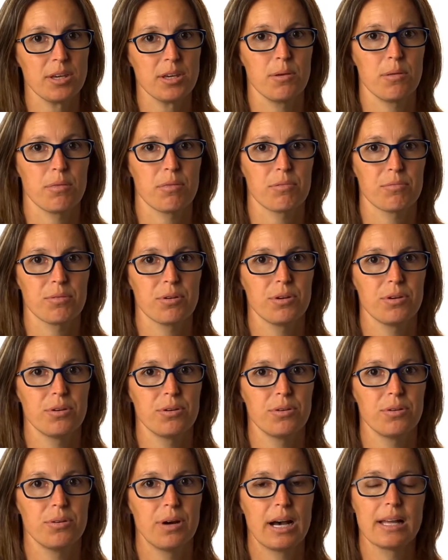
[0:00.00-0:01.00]
you
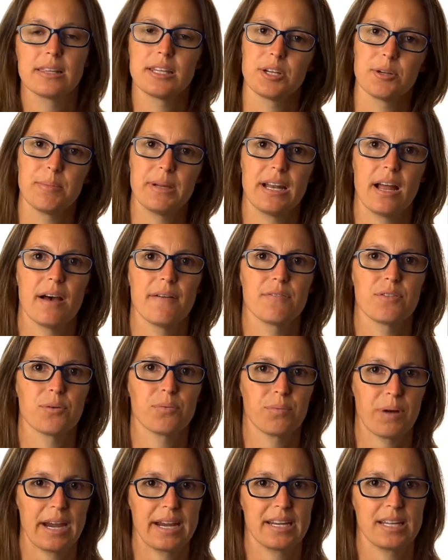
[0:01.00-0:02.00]
through a little bit of the
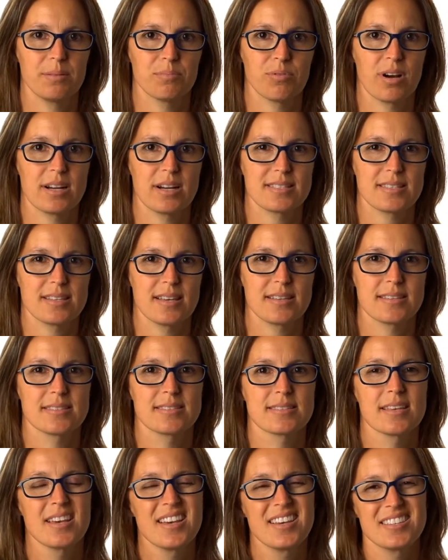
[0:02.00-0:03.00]
writing
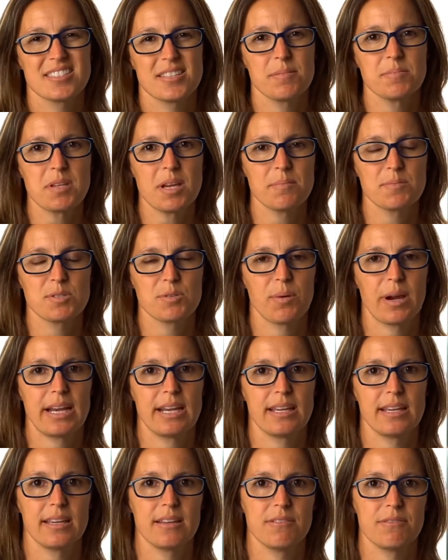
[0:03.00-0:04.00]
process. Sometimes
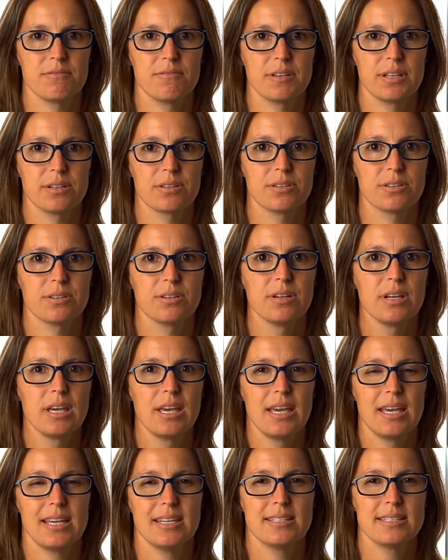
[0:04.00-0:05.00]
writing can feel
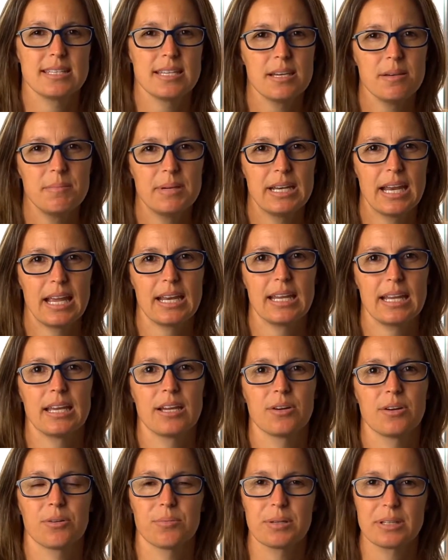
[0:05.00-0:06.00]

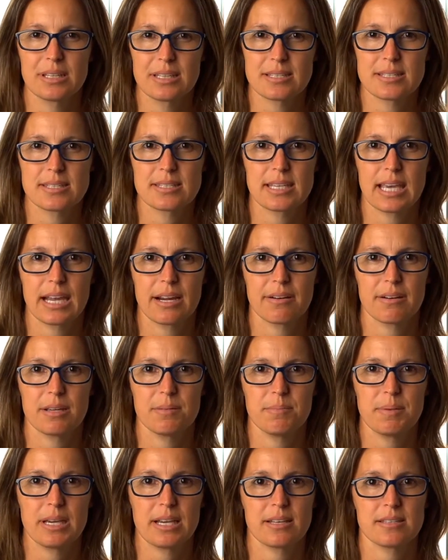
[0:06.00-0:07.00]
intimidating or really scary
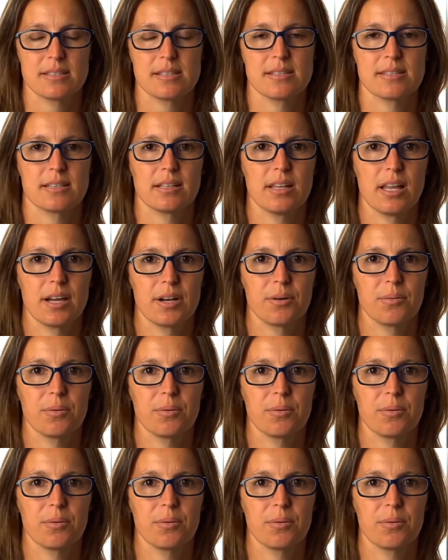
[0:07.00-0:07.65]
because it's a lot of